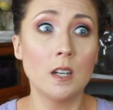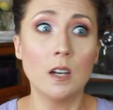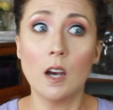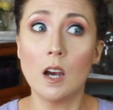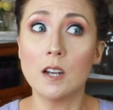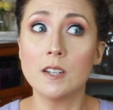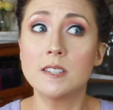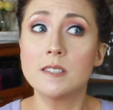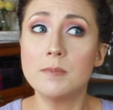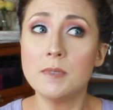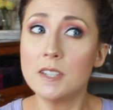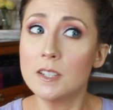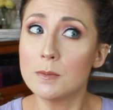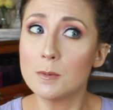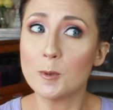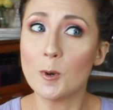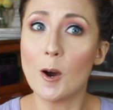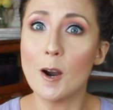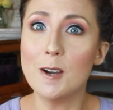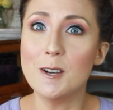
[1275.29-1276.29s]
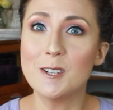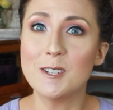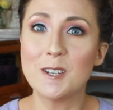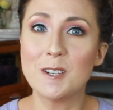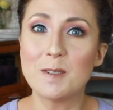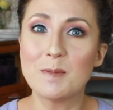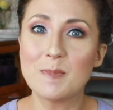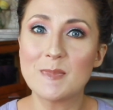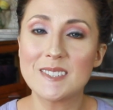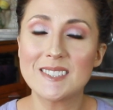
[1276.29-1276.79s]
unspeakable
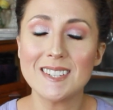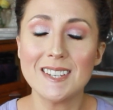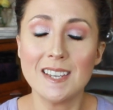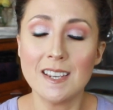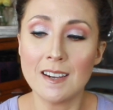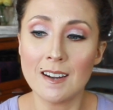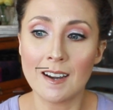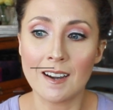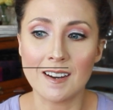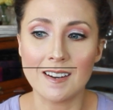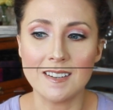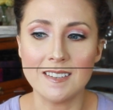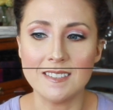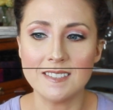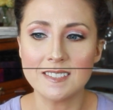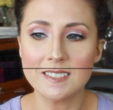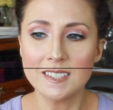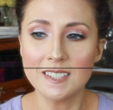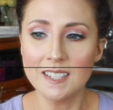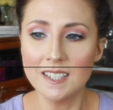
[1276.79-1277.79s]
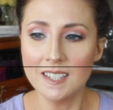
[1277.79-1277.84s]
hardships, and